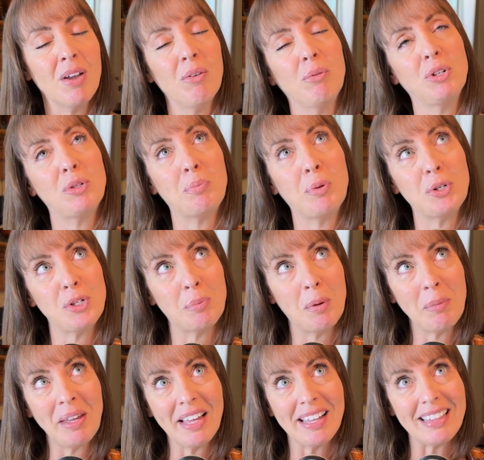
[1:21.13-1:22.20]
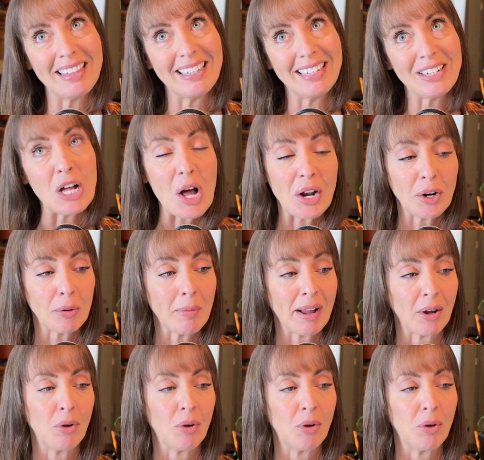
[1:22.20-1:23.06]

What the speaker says: which put me a little under my